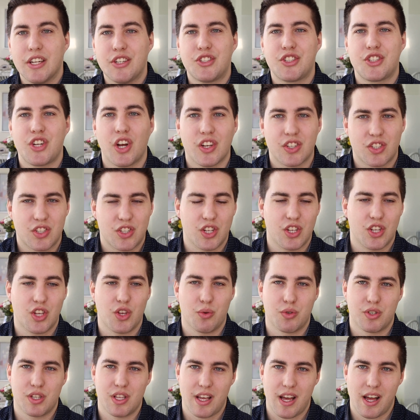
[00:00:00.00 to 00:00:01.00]
just to
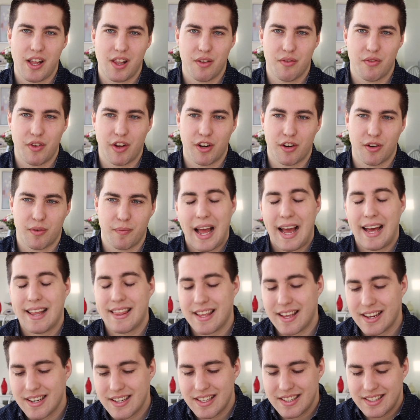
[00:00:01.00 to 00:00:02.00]
use the elevator. At
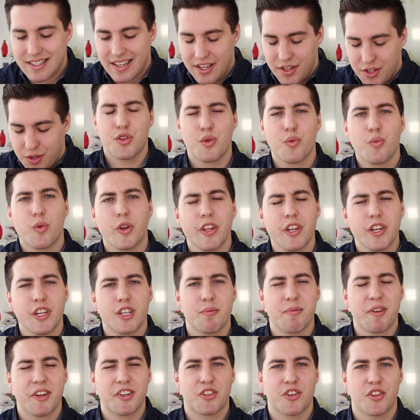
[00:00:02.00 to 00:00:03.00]
the end of the day, you really need
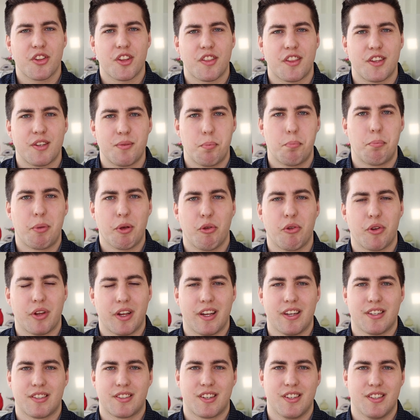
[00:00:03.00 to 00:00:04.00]
to make sure that this
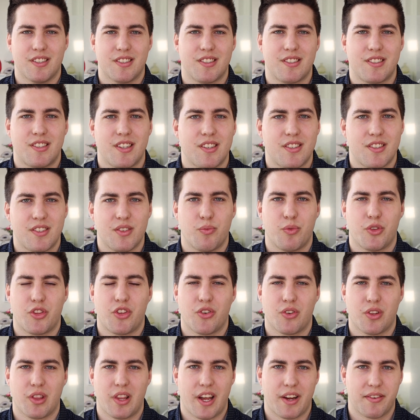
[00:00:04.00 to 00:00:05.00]
building is consistent with
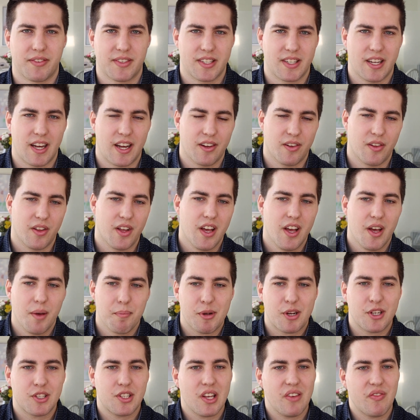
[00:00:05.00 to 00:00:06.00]
your lifestyle,
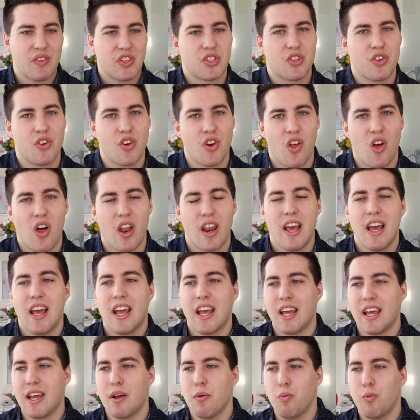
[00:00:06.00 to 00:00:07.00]
because if it's not,
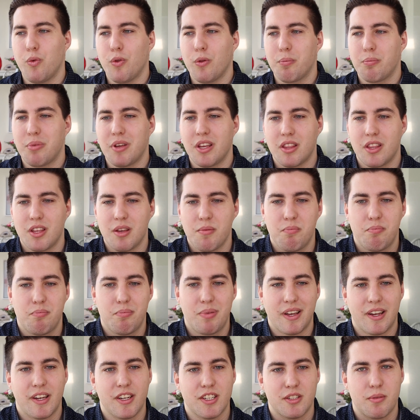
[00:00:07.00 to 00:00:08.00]
it will be the
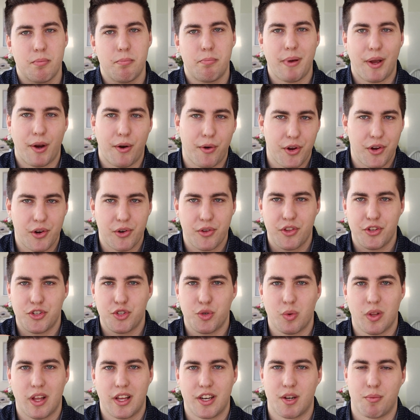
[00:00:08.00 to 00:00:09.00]
biggest barrier that
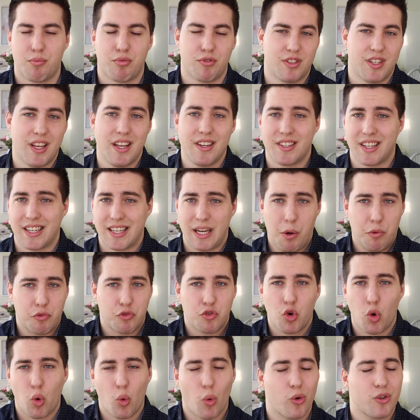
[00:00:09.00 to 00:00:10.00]
you will end up presenting. Now,
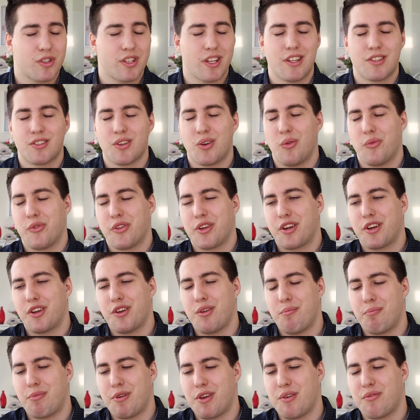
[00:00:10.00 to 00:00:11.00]
of course, it's only going
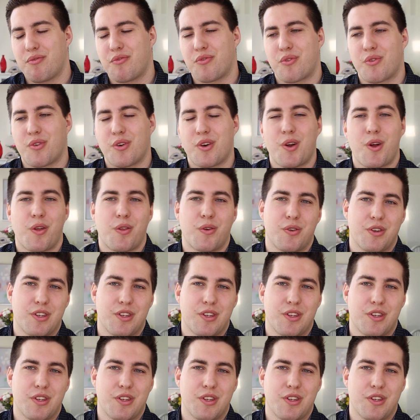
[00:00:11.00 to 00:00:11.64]
to be for another